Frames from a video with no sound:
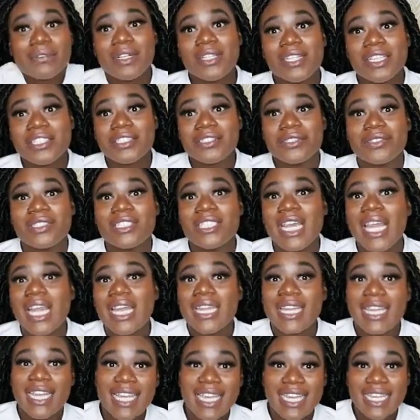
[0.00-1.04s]
well, let's do
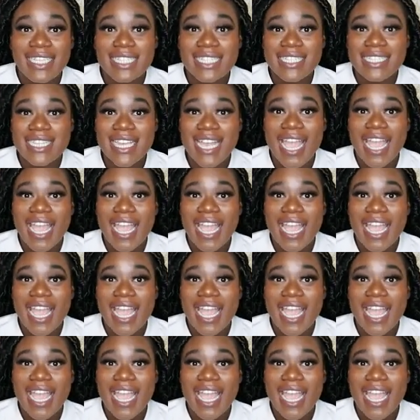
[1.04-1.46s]
Chinese.